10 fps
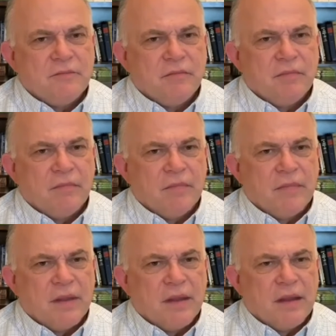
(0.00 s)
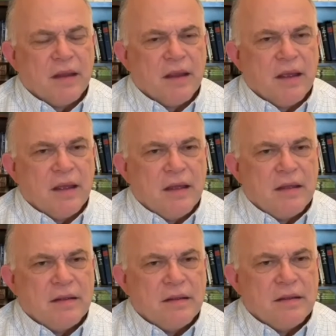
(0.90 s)

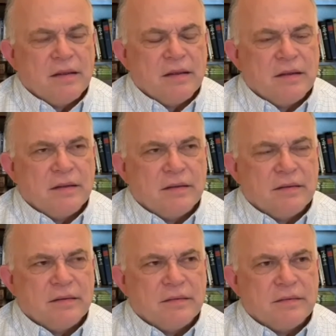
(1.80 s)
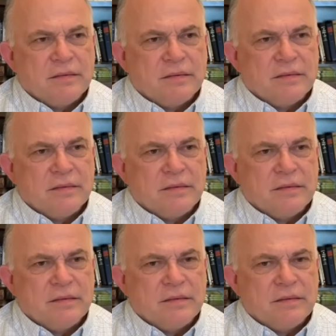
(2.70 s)

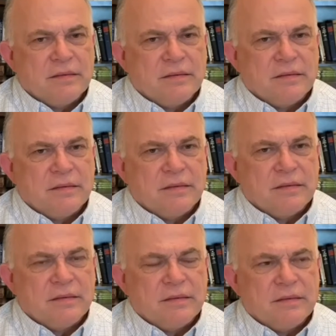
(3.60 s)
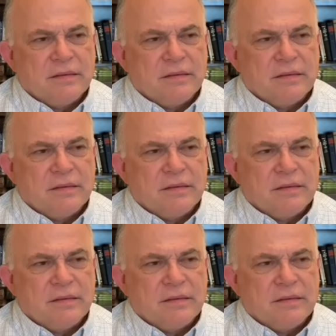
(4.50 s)
Nobody speaks.